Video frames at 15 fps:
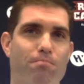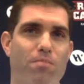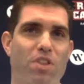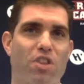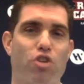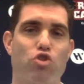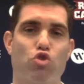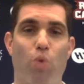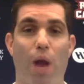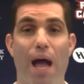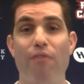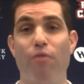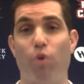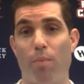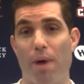The
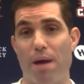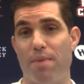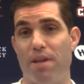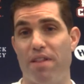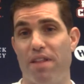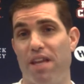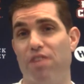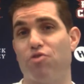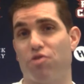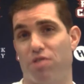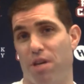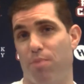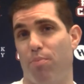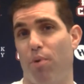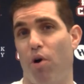travel might be the
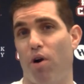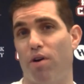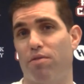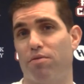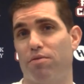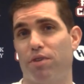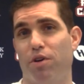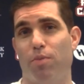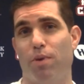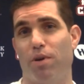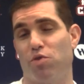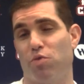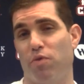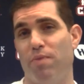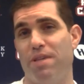interesting part, you know,
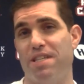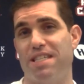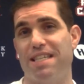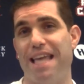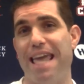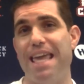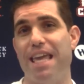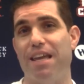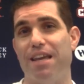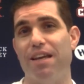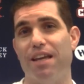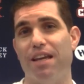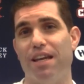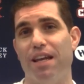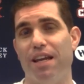because we've been staying,
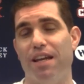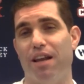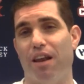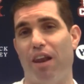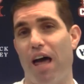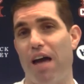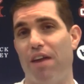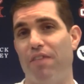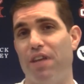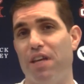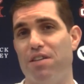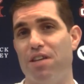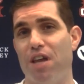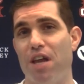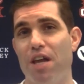and a lot of
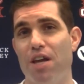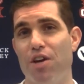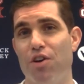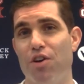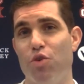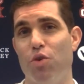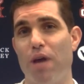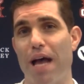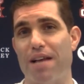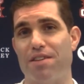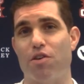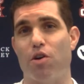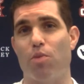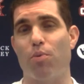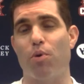these new guys
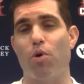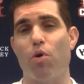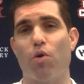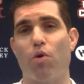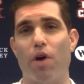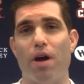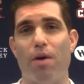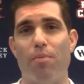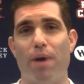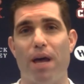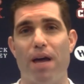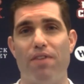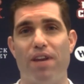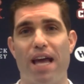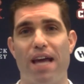in our program
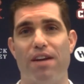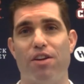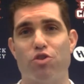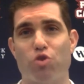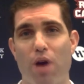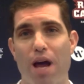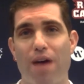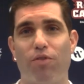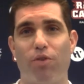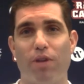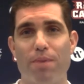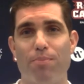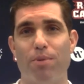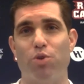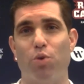haven't had to travel
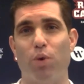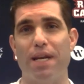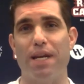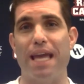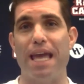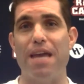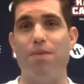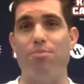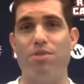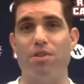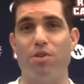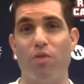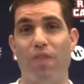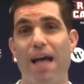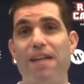in between games.
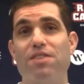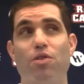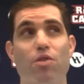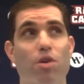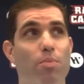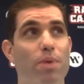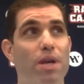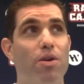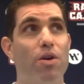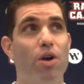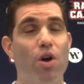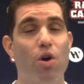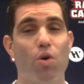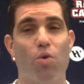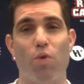So that's going to be
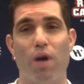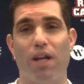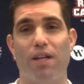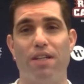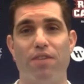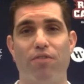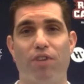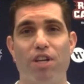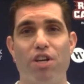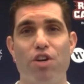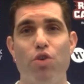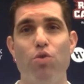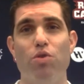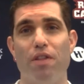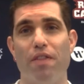relatively
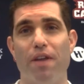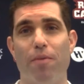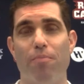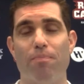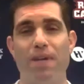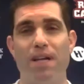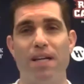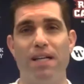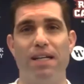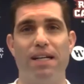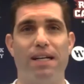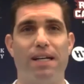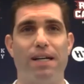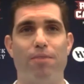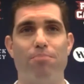new to
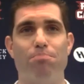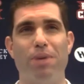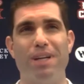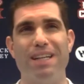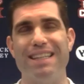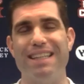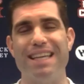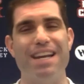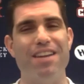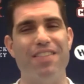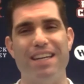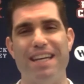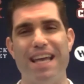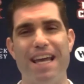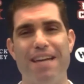them. But at the end of
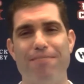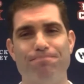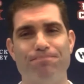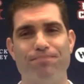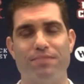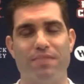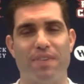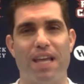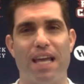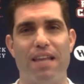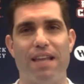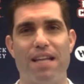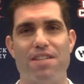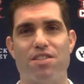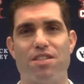the day,
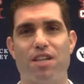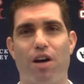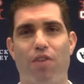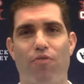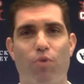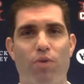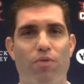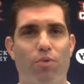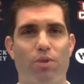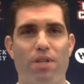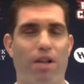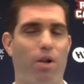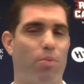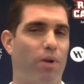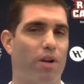that stuff, we
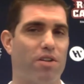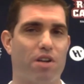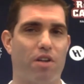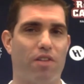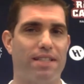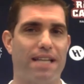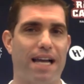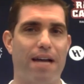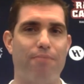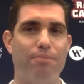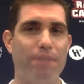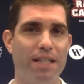tell our players all the time,